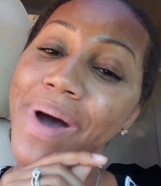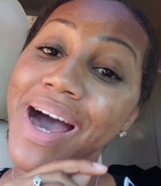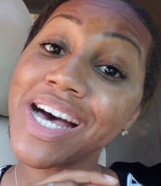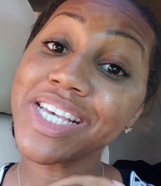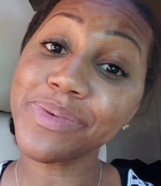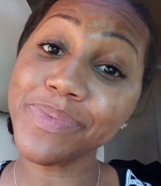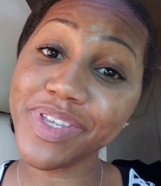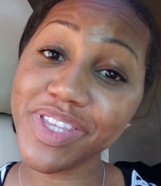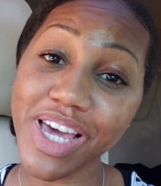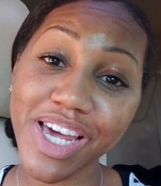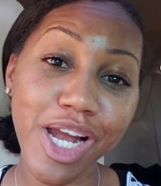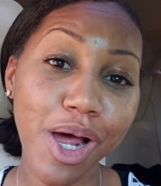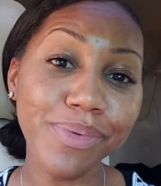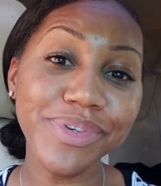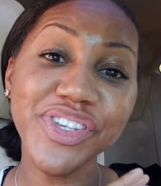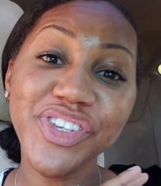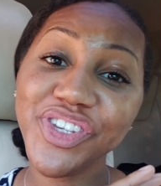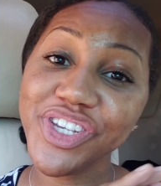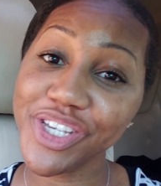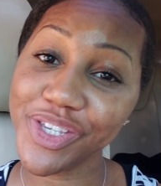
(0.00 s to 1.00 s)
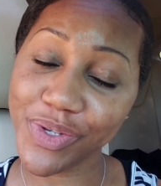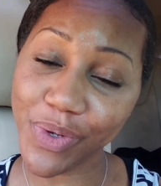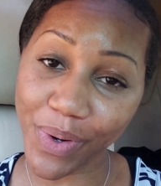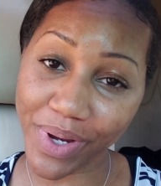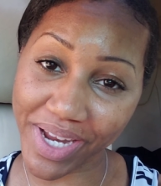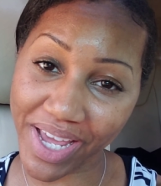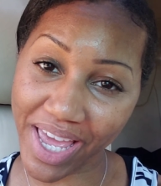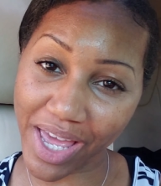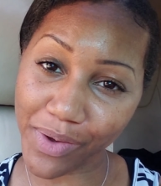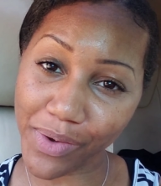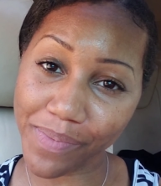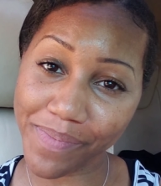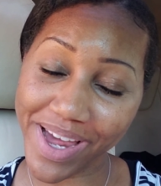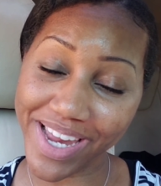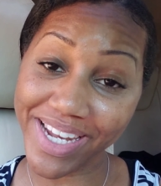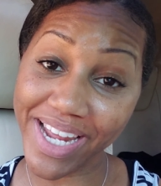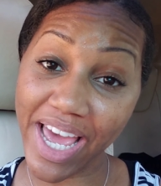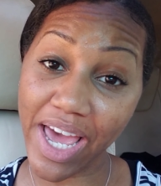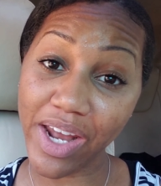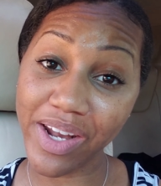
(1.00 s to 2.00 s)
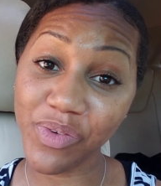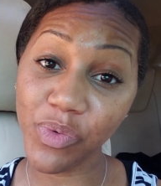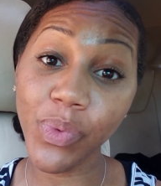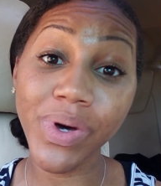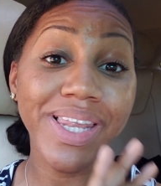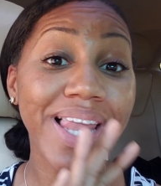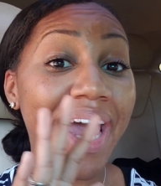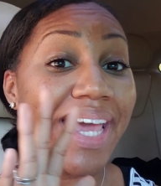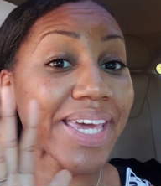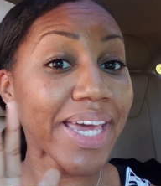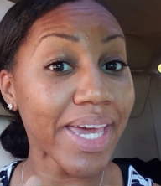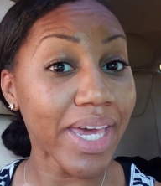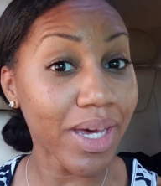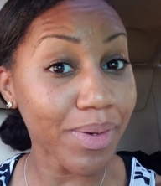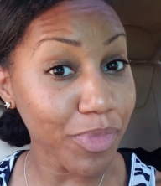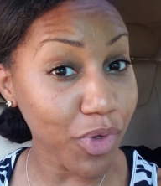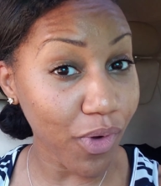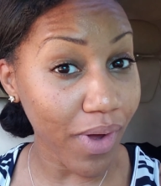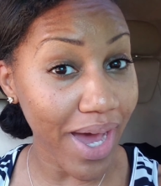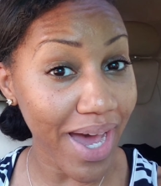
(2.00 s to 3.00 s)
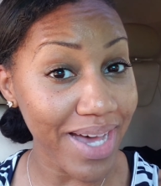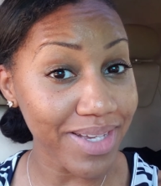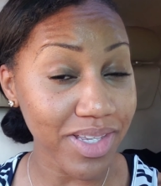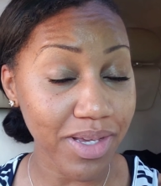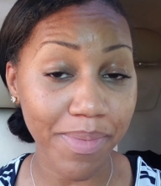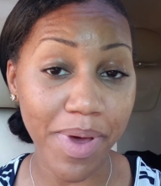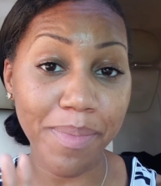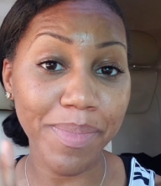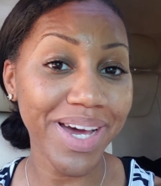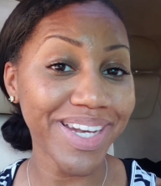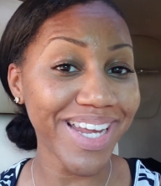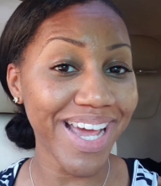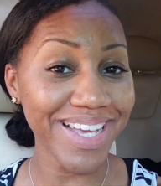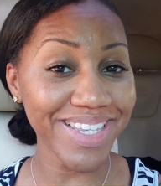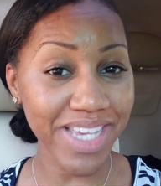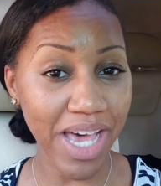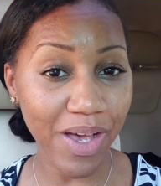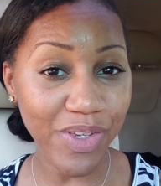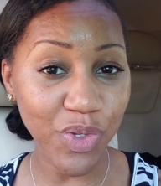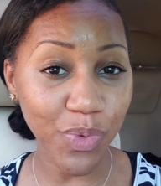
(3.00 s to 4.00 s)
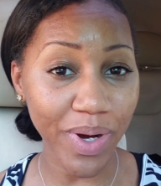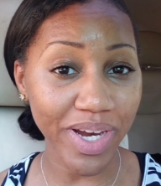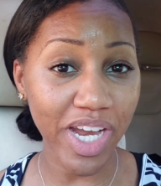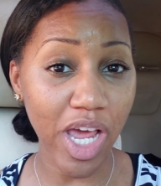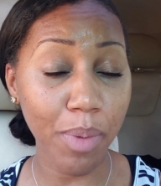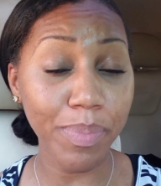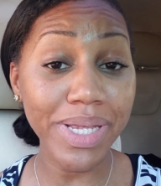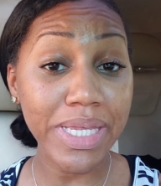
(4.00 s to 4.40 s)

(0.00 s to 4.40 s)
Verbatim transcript: My husband thought I was just going to hang with my dad. Well, I am, you guys. I'm at my dad's house right now.